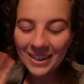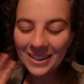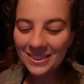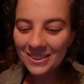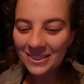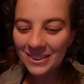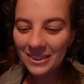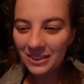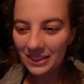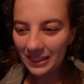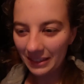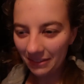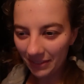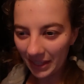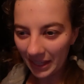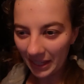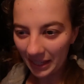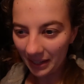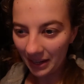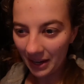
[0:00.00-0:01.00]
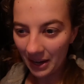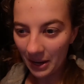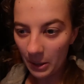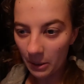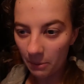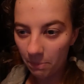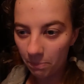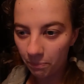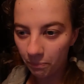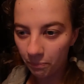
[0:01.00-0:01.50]
it's this evening.
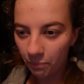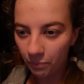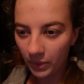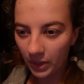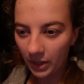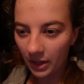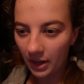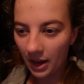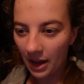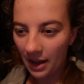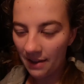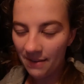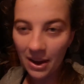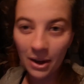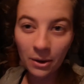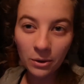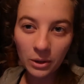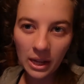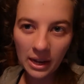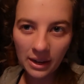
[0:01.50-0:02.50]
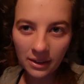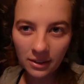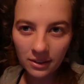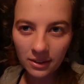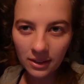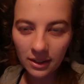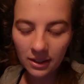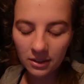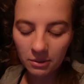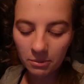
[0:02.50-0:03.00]
I've outlined
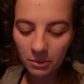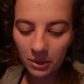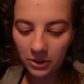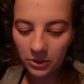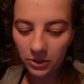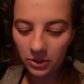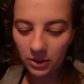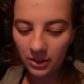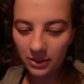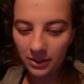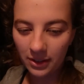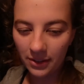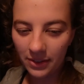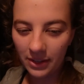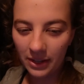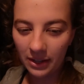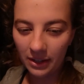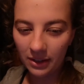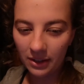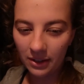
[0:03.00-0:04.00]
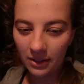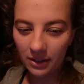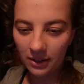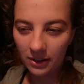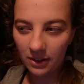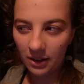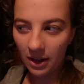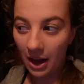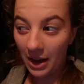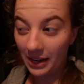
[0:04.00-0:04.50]
as much as I think
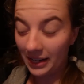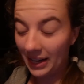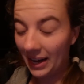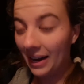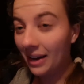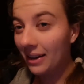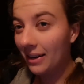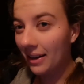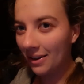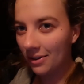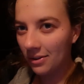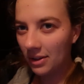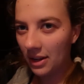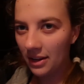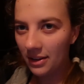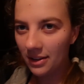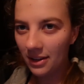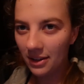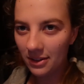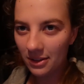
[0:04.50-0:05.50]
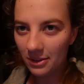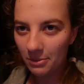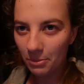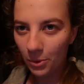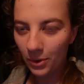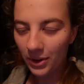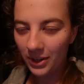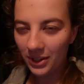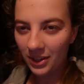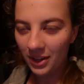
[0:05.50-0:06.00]
I can outline at this
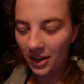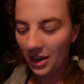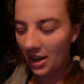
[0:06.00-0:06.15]
point,